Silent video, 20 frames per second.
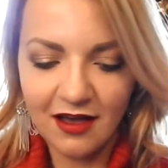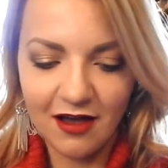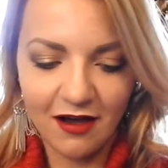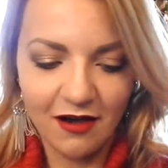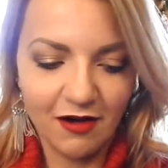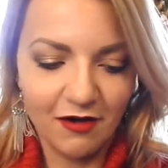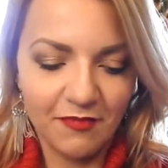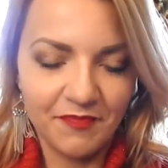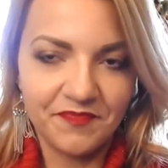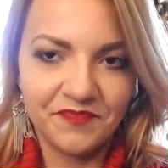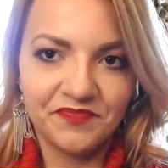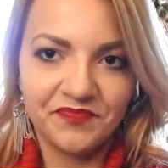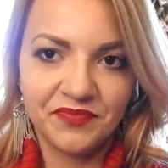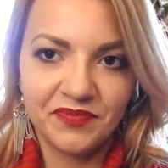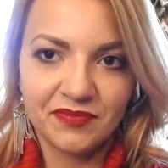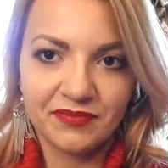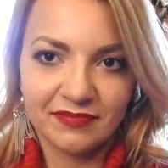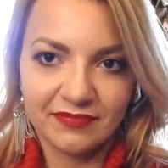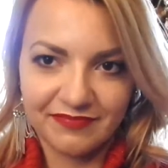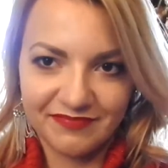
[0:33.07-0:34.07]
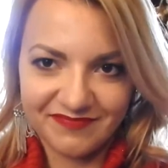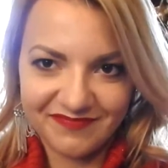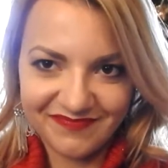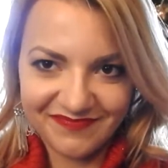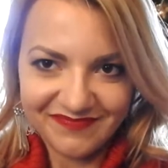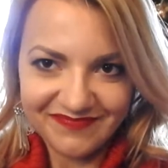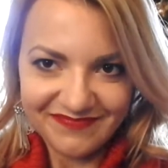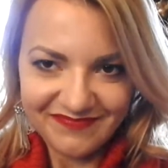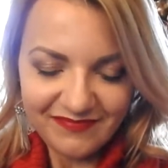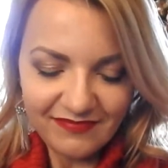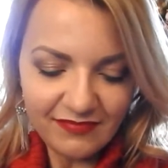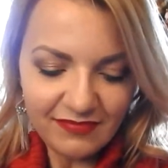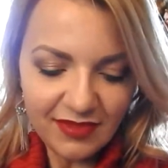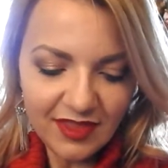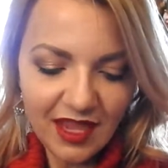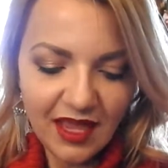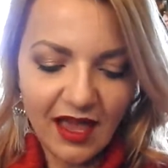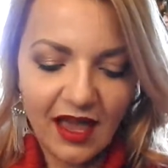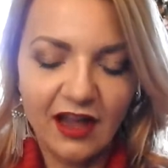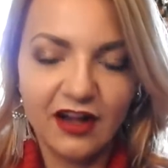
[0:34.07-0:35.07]
Um,
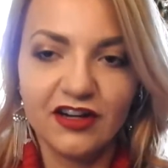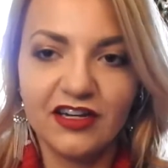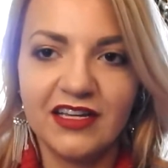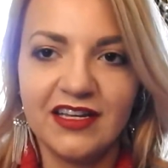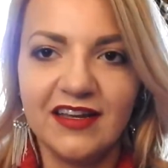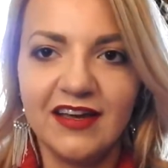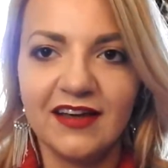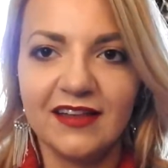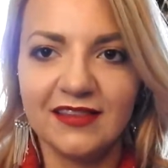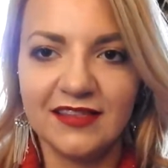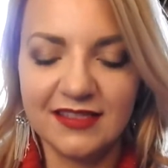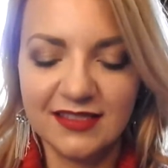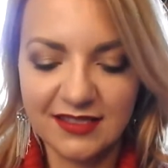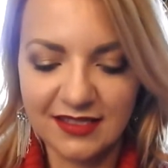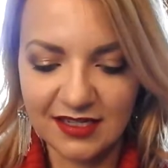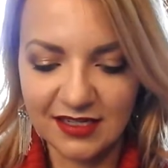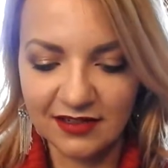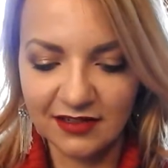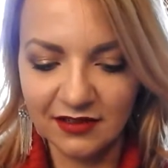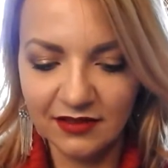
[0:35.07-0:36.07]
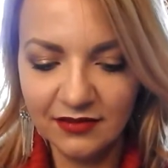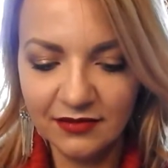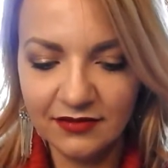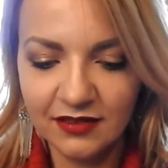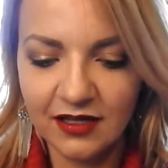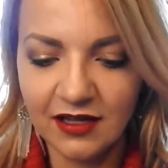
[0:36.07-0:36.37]
I already cut the seal.